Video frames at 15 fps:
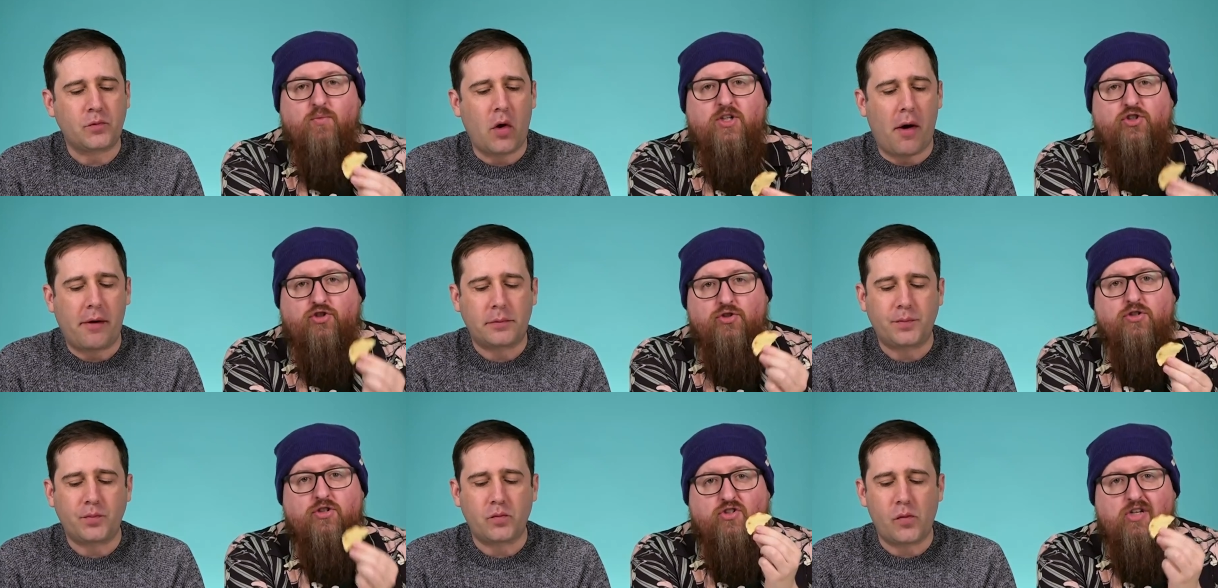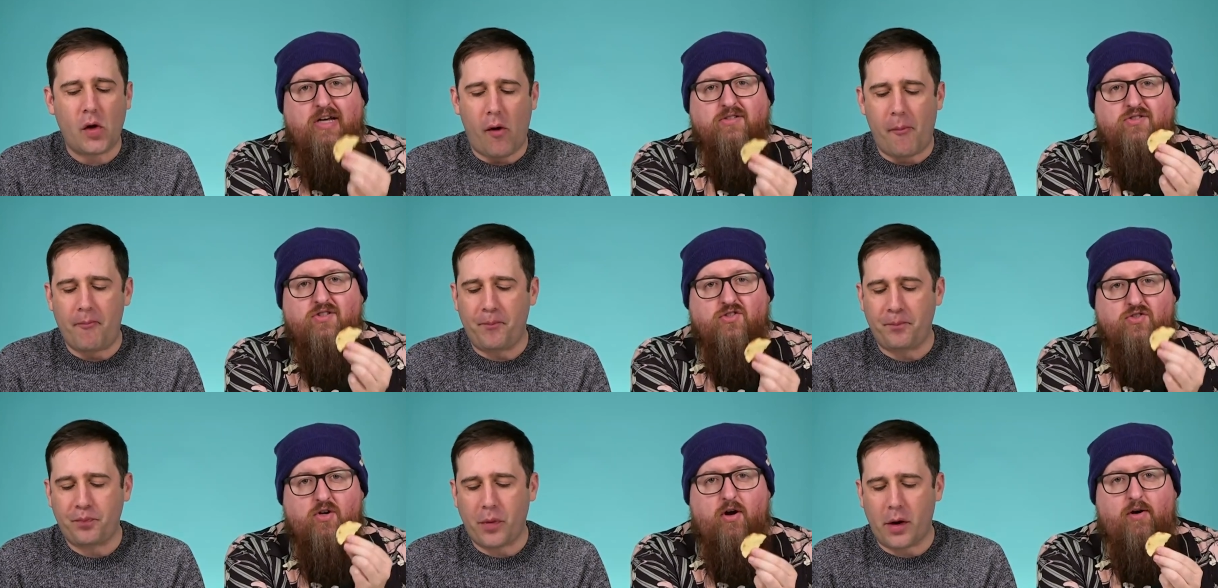Speaker 1: wish you could taste
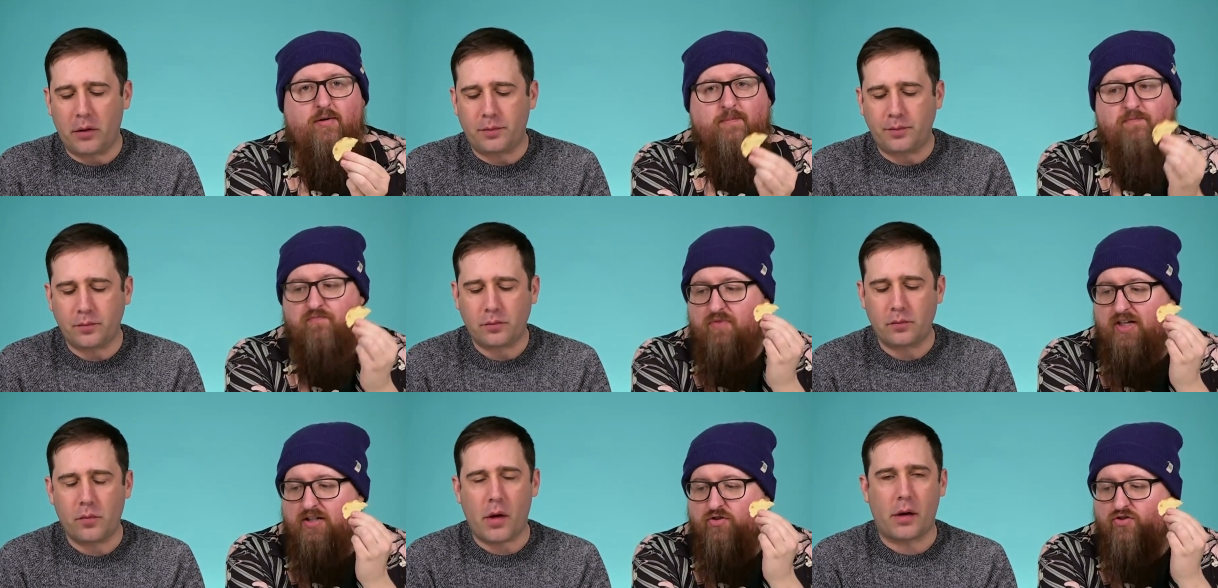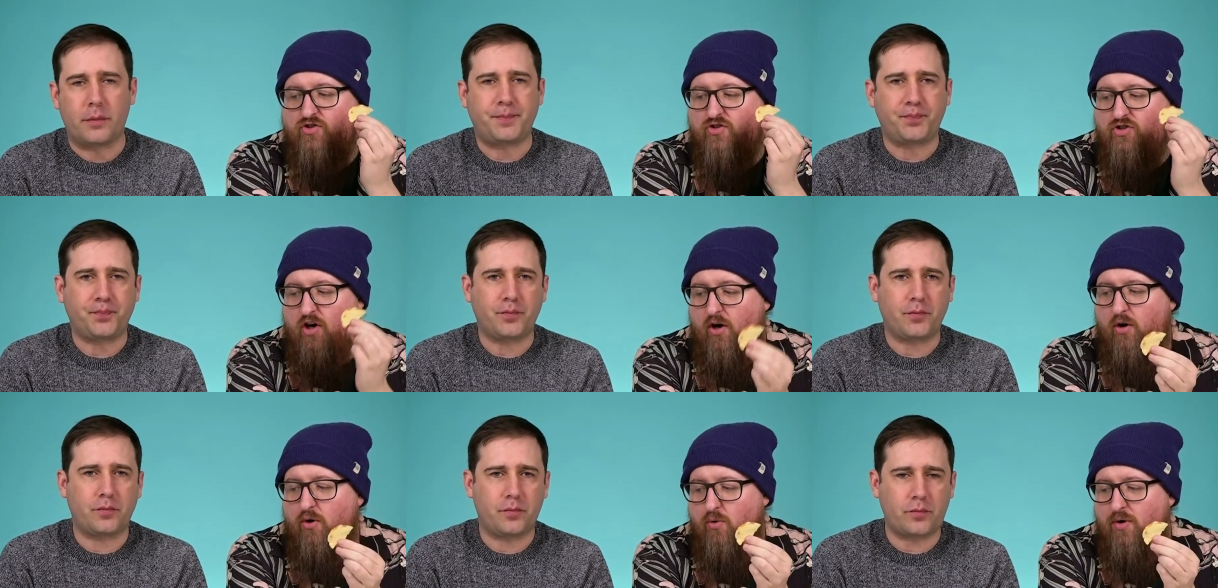this at home. It's
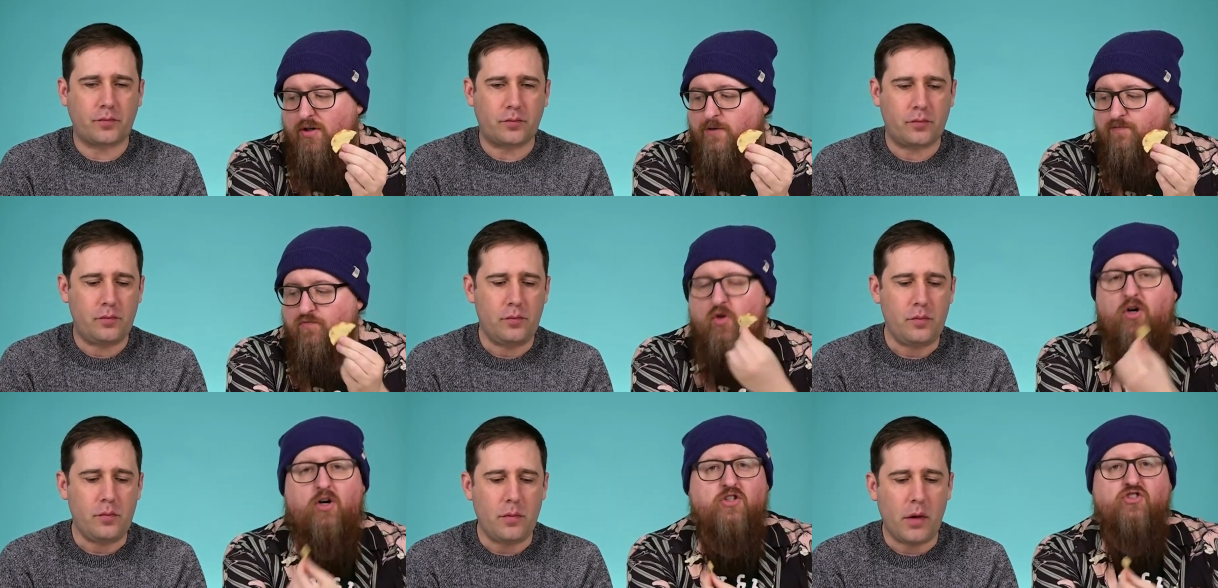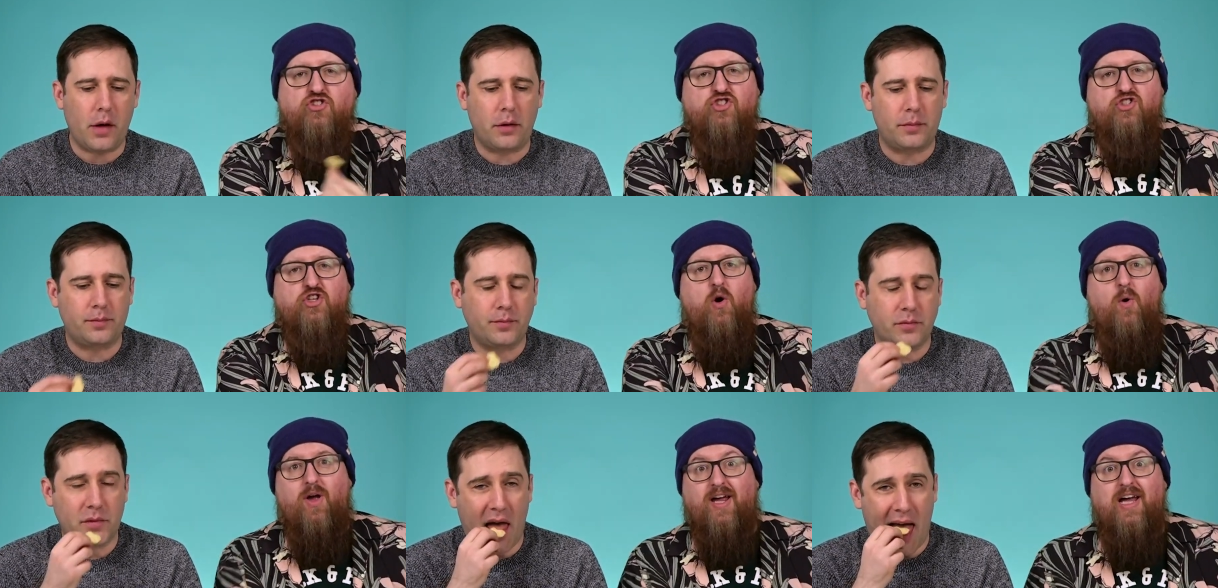so, us just
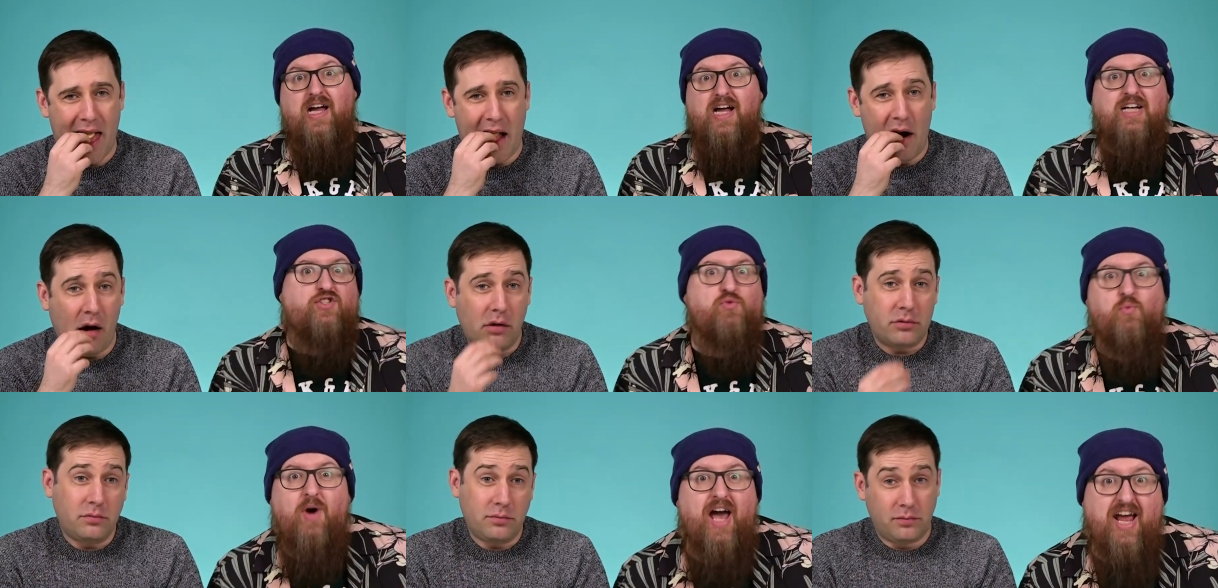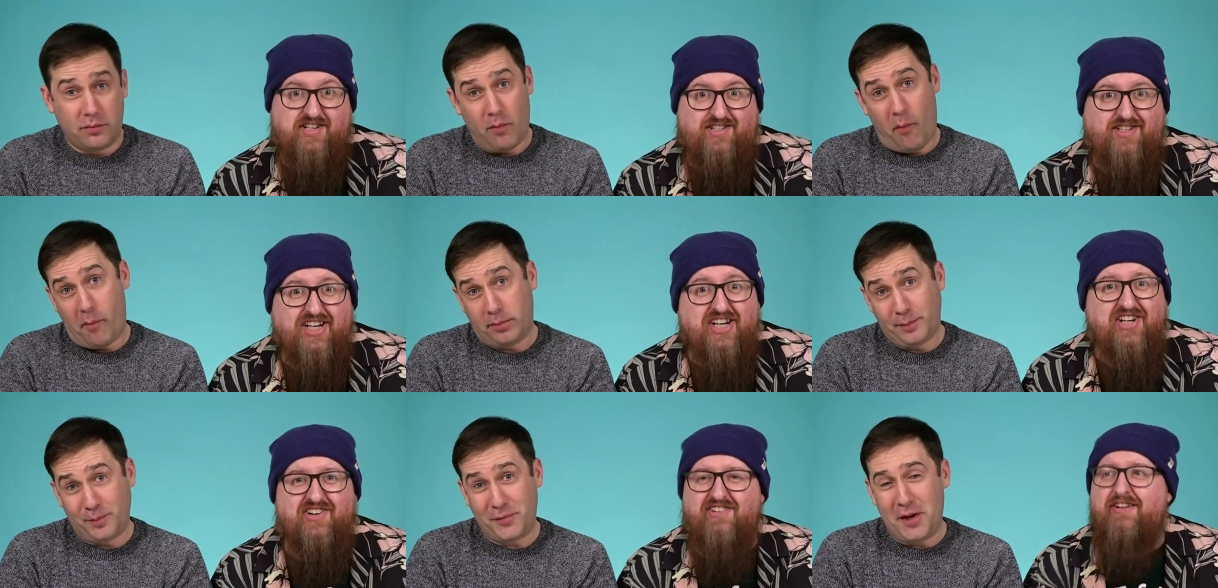going, it's wet, so
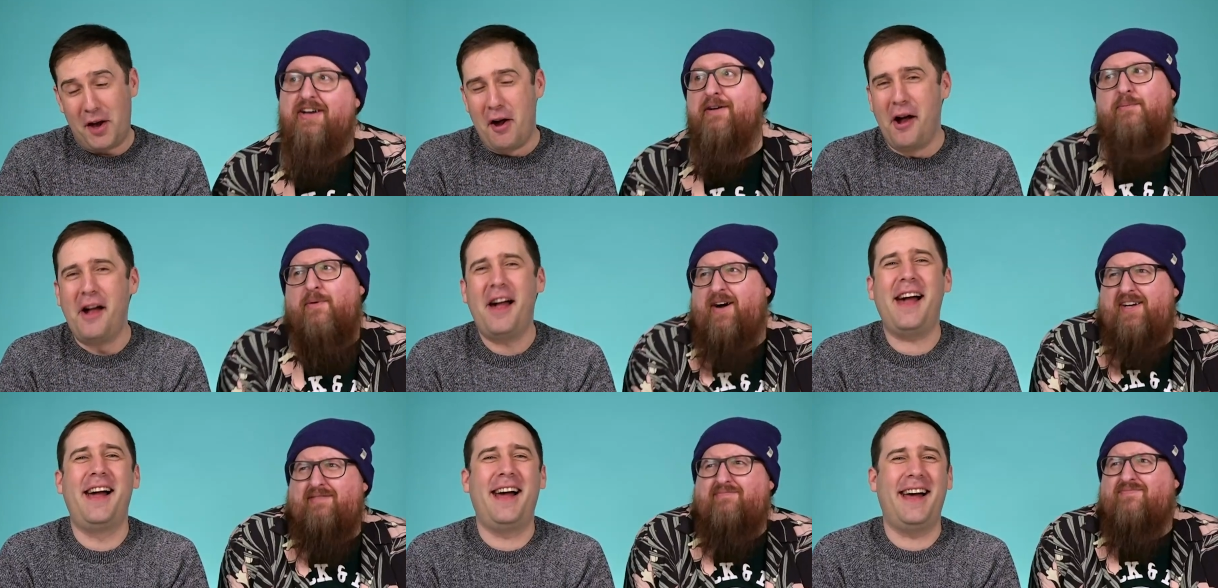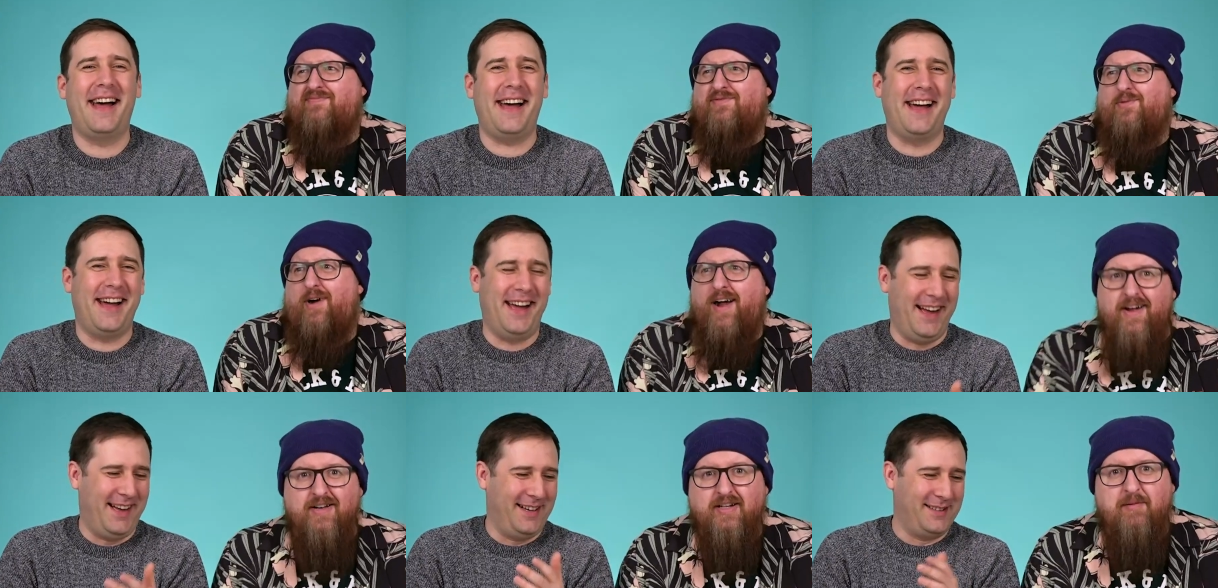you're like, what?
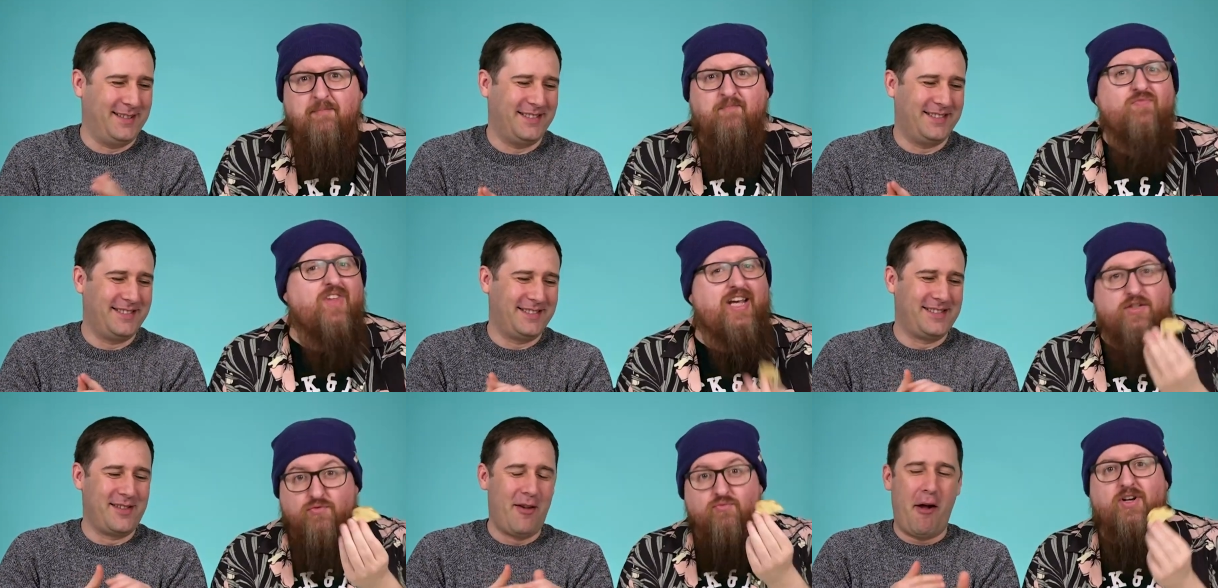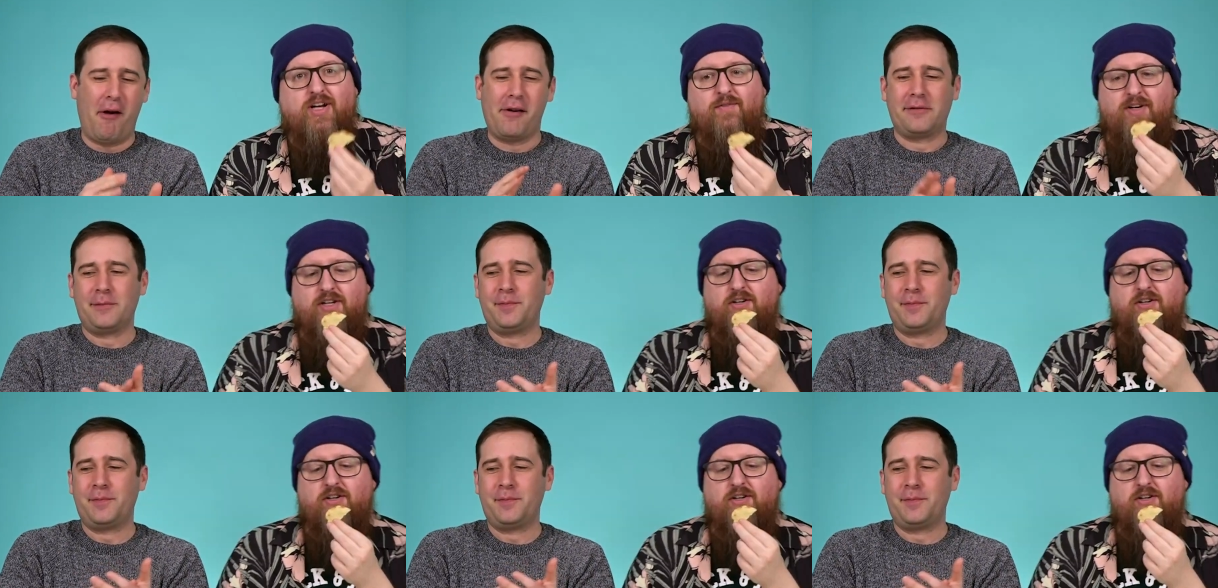What? It's really, really